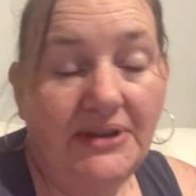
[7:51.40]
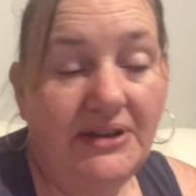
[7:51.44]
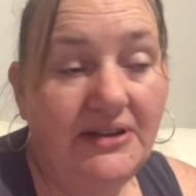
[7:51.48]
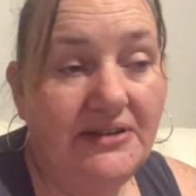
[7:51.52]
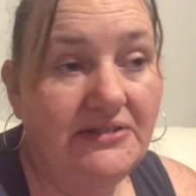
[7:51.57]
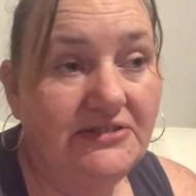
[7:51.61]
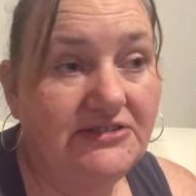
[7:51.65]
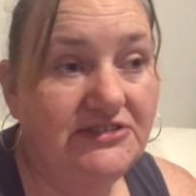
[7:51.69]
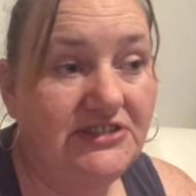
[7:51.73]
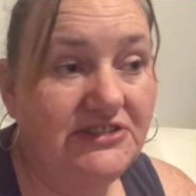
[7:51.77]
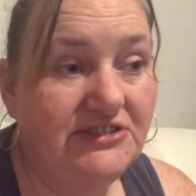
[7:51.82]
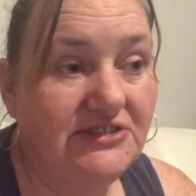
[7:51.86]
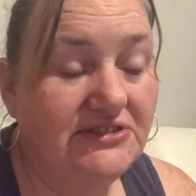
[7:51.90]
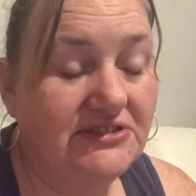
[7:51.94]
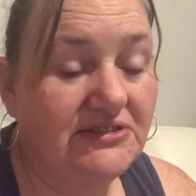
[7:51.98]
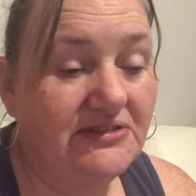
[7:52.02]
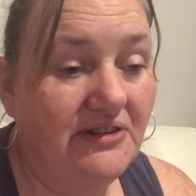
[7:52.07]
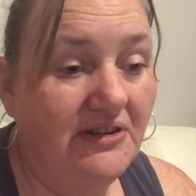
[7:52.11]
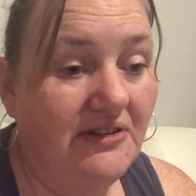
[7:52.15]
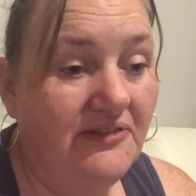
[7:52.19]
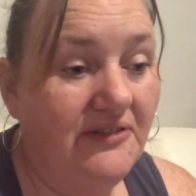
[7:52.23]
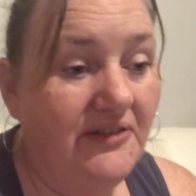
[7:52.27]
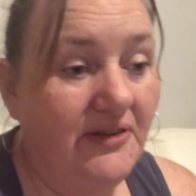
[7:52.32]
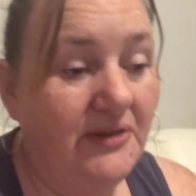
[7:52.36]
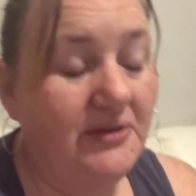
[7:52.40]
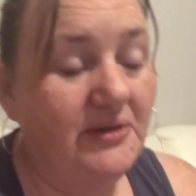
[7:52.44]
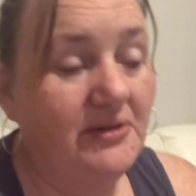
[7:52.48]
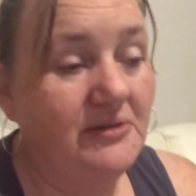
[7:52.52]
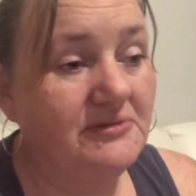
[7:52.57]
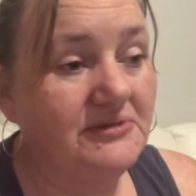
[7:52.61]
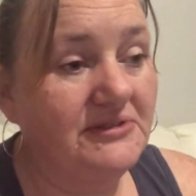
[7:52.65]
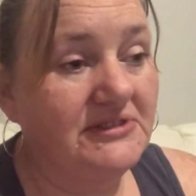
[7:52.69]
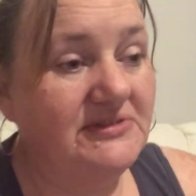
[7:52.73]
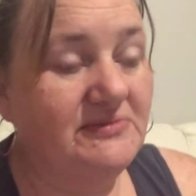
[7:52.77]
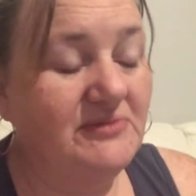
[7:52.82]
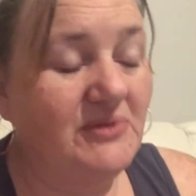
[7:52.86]
She just got a phone call
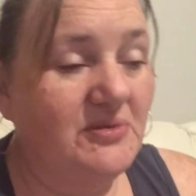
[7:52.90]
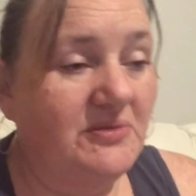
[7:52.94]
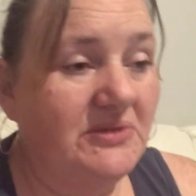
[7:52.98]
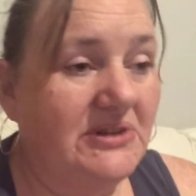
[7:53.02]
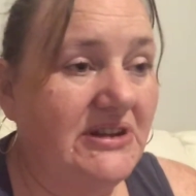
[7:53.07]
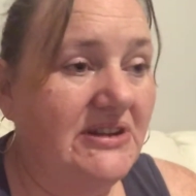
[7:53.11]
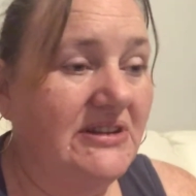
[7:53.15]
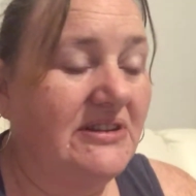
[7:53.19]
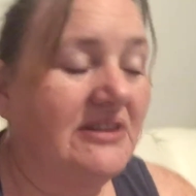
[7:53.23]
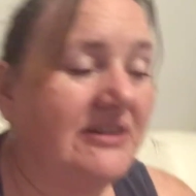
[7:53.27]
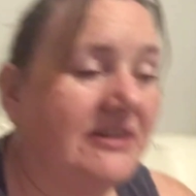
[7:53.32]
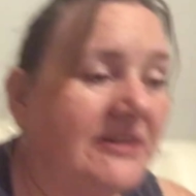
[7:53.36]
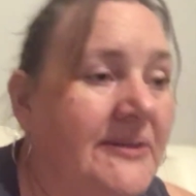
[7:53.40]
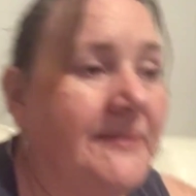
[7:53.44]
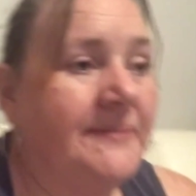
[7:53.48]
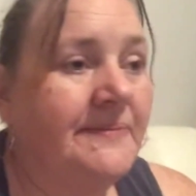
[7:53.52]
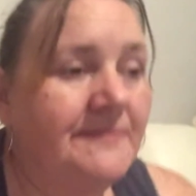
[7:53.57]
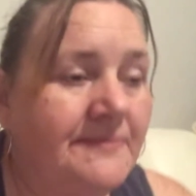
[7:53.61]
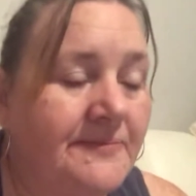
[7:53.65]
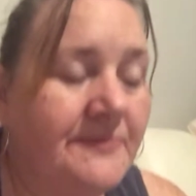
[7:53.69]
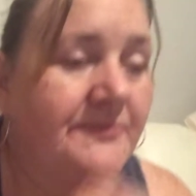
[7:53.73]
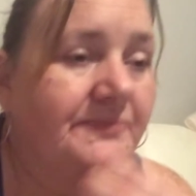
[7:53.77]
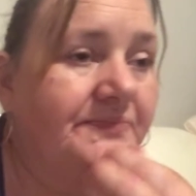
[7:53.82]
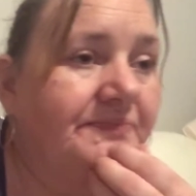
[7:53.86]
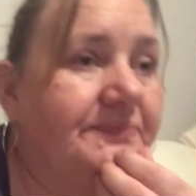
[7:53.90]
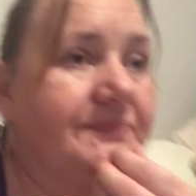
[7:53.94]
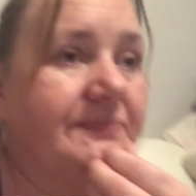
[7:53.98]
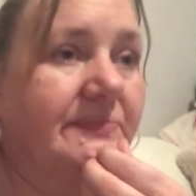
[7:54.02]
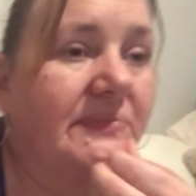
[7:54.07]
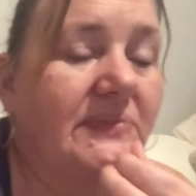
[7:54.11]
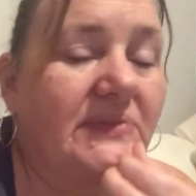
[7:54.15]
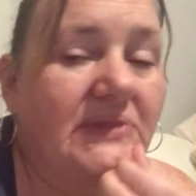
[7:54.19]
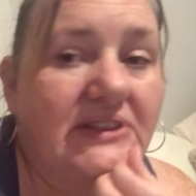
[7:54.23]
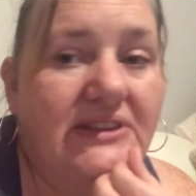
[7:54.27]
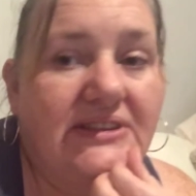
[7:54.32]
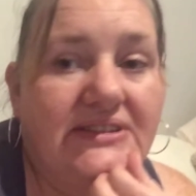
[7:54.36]
this morning
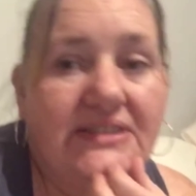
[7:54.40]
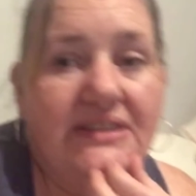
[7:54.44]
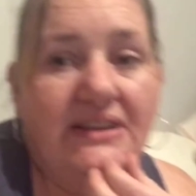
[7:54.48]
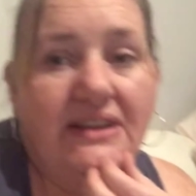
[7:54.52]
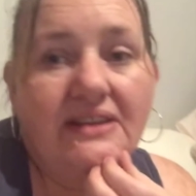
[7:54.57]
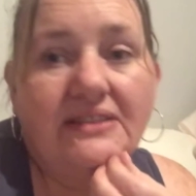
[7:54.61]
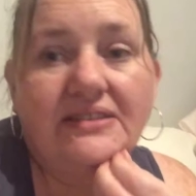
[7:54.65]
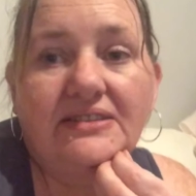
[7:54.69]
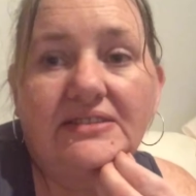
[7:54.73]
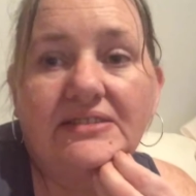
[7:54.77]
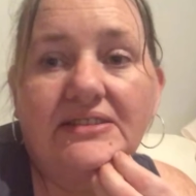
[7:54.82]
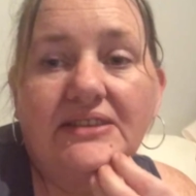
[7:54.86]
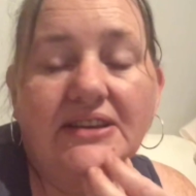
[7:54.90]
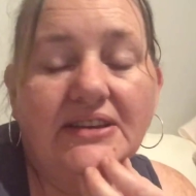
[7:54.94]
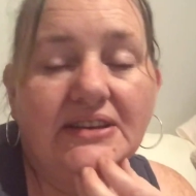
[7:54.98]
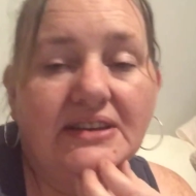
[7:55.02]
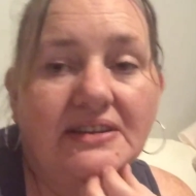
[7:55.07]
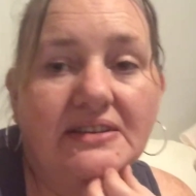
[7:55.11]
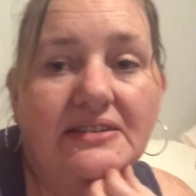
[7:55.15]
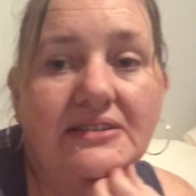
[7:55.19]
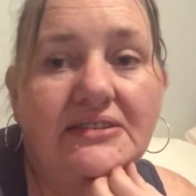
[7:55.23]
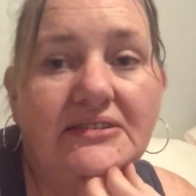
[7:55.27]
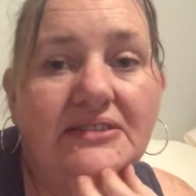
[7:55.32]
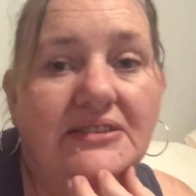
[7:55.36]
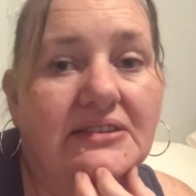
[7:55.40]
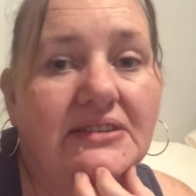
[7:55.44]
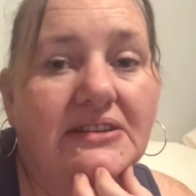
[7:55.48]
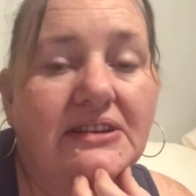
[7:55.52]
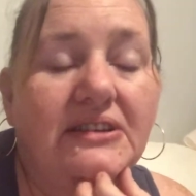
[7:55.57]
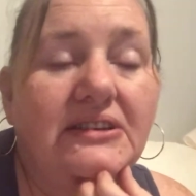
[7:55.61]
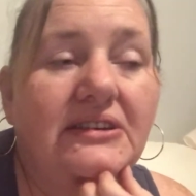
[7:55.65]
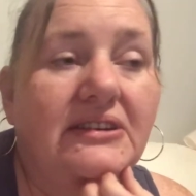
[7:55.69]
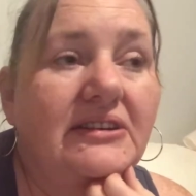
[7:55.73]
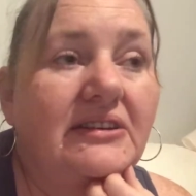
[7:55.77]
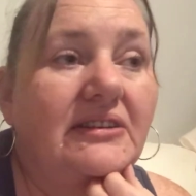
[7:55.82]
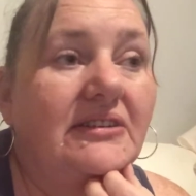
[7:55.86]
to say that they're
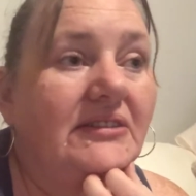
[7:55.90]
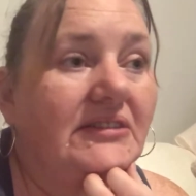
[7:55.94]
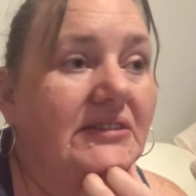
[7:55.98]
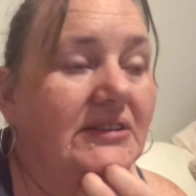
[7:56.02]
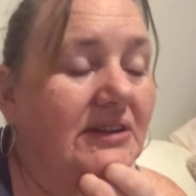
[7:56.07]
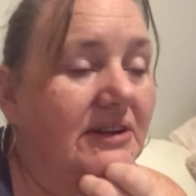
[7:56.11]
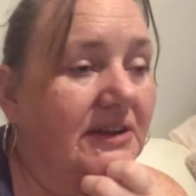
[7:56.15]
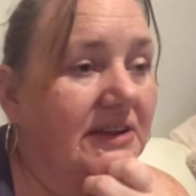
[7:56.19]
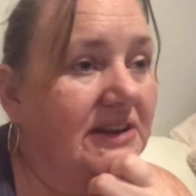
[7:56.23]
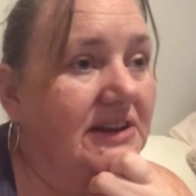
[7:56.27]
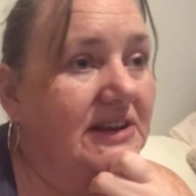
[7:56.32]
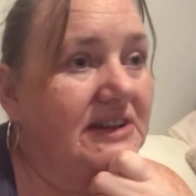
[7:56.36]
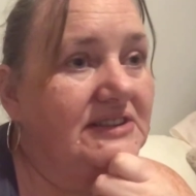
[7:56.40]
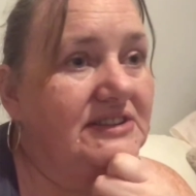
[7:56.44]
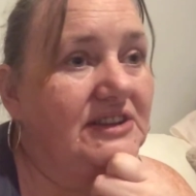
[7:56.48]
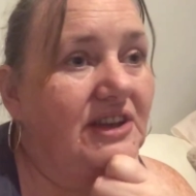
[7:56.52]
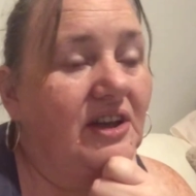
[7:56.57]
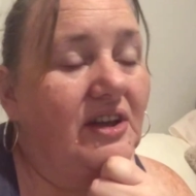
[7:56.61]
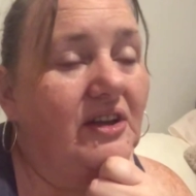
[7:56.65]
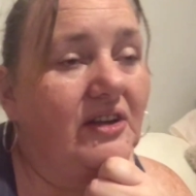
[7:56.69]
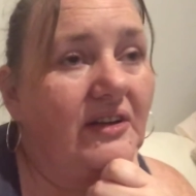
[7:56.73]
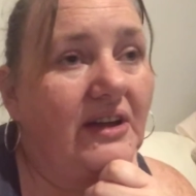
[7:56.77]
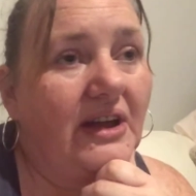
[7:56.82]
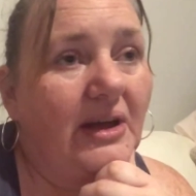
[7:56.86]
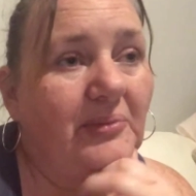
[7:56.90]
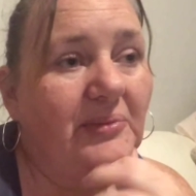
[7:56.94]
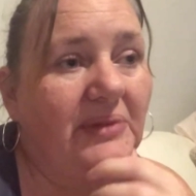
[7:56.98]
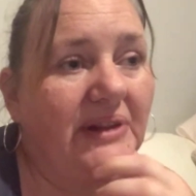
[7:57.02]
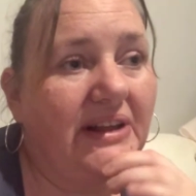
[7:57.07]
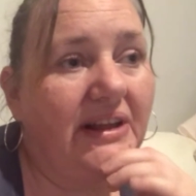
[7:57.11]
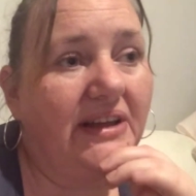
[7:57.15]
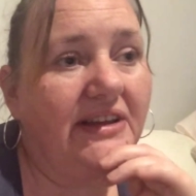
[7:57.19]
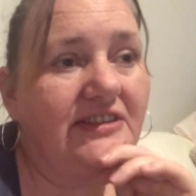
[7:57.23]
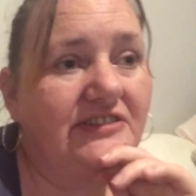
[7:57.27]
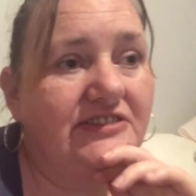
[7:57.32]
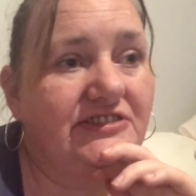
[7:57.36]
looking into her
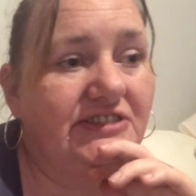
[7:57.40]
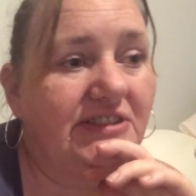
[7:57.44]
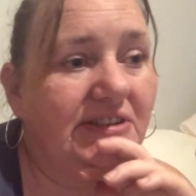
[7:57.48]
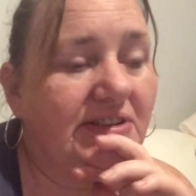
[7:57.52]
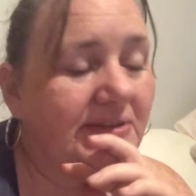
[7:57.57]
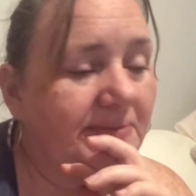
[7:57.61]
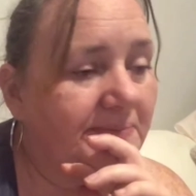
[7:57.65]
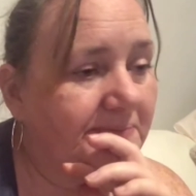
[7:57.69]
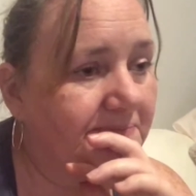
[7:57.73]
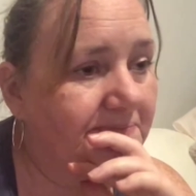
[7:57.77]
application